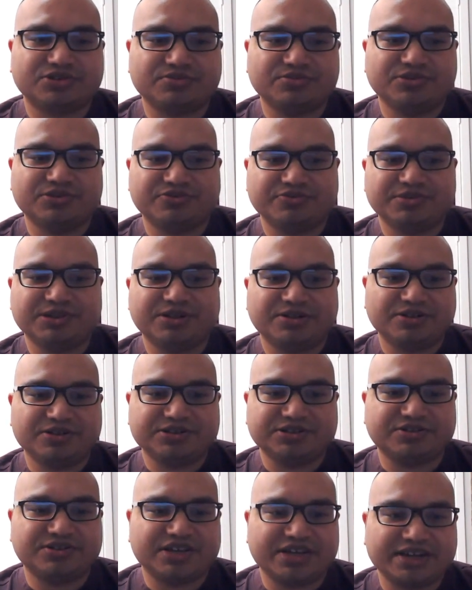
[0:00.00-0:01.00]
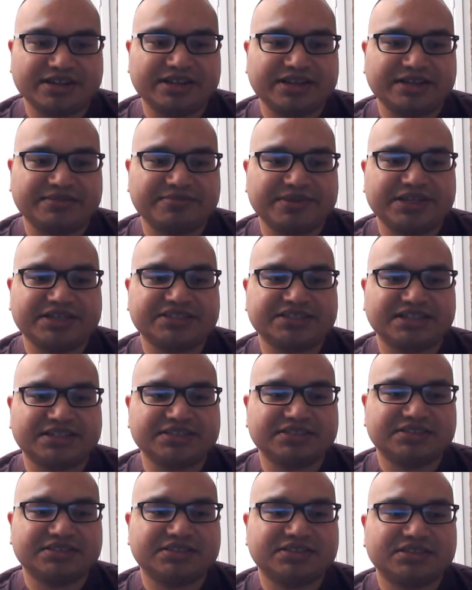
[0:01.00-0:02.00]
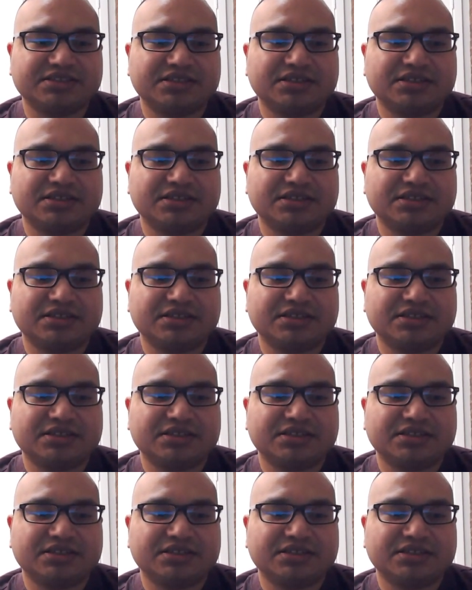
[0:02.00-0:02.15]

movement also kind of like makes sense.